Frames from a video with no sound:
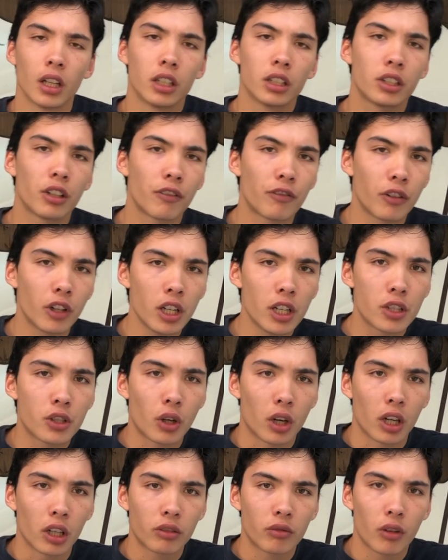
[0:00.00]
So for a
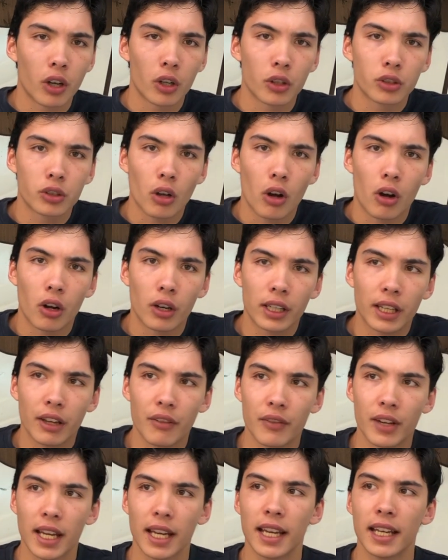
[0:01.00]
dark roast, I'll
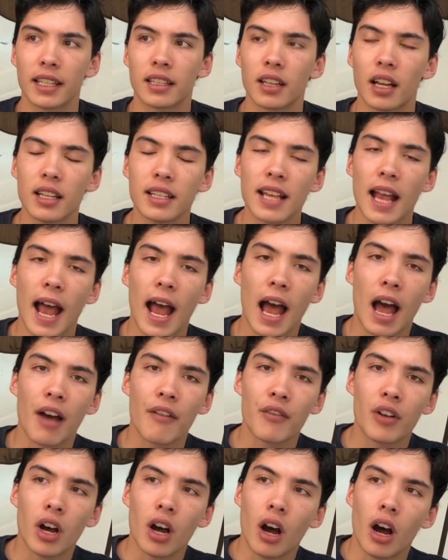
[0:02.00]
give it does
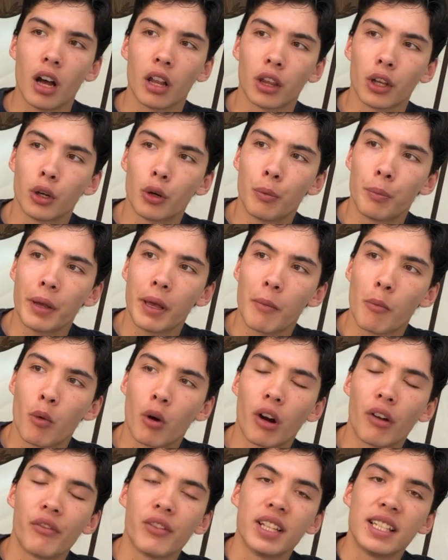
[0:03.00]
have a little bit
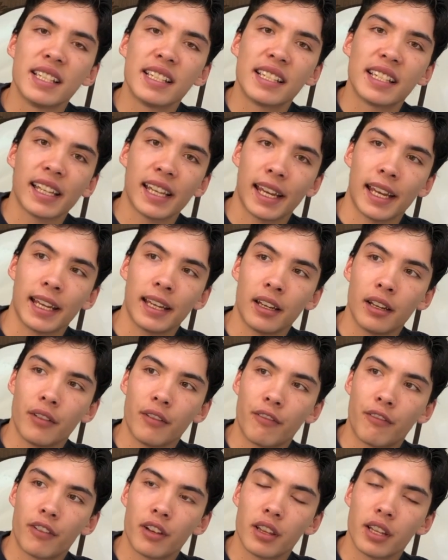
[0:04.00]
more of a zing
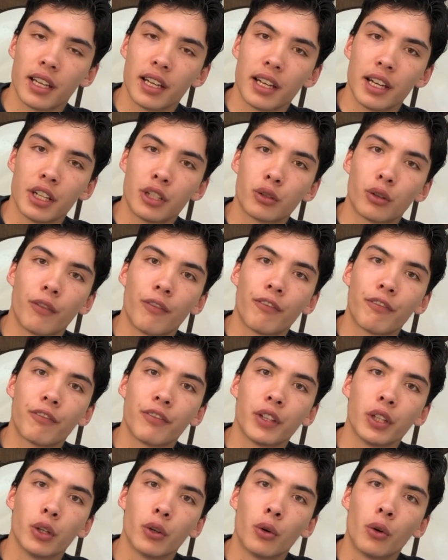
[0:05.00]
for the initial
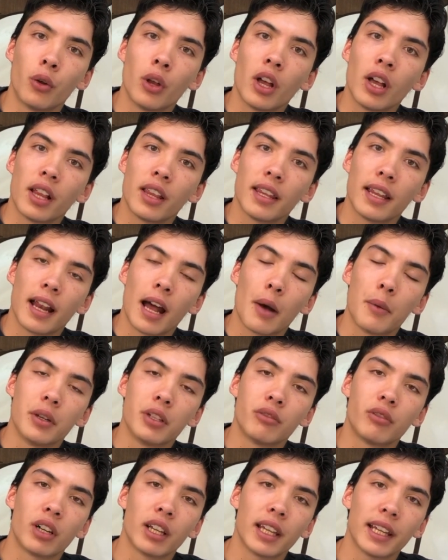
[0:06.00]
fuel than I
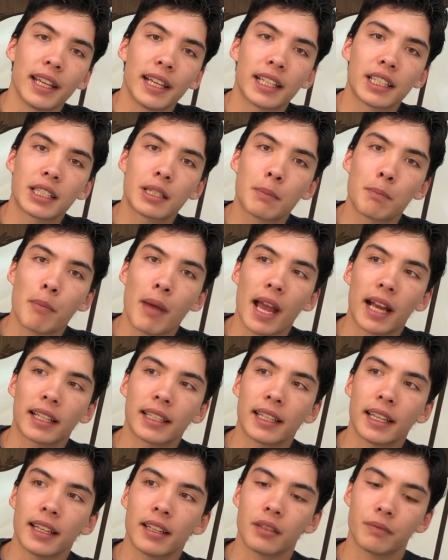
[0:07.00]
was really
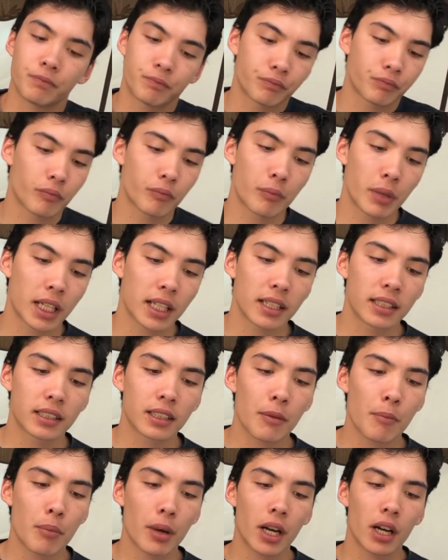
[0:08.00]
expecting. Because
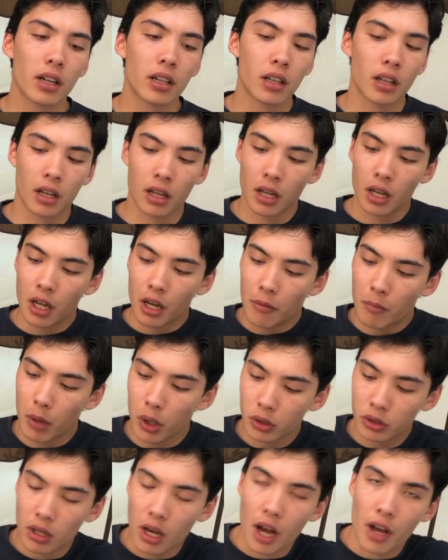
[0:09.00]
compared to
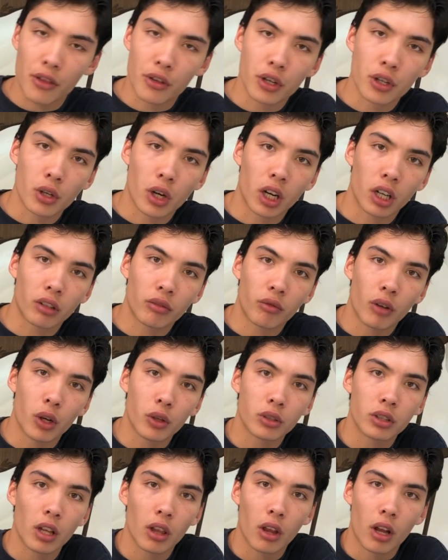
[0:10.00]
most other dark
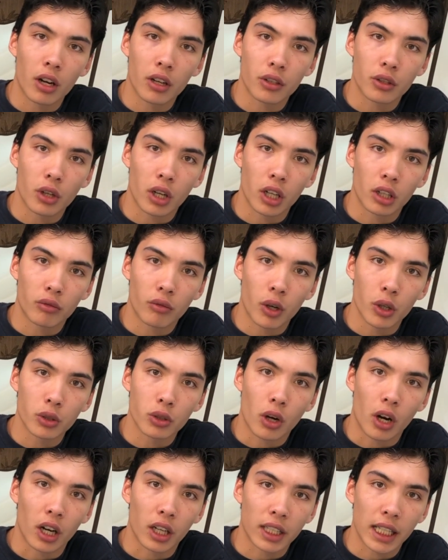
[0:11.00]
roast, a lot of dark
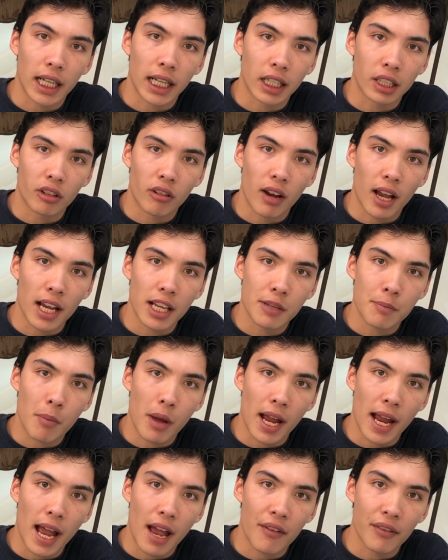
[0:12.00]
roast are characterized
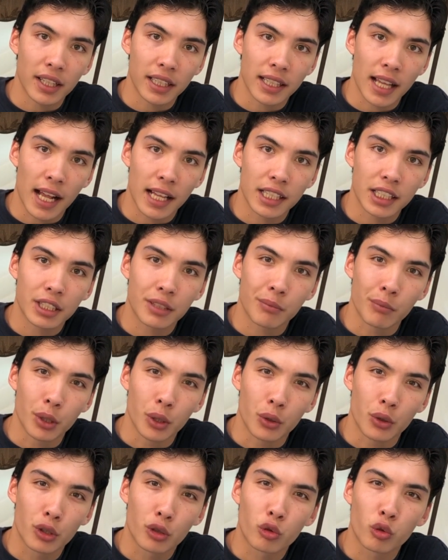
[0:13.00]
by having that
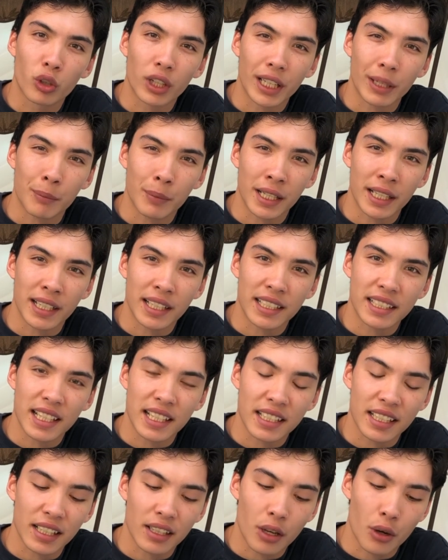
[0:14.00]
smooth creaminess
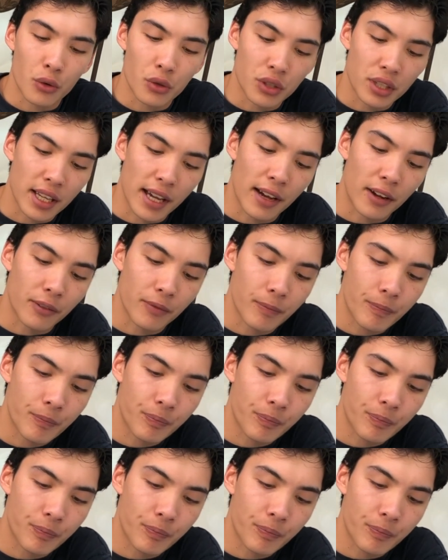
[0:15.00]
as it goes down.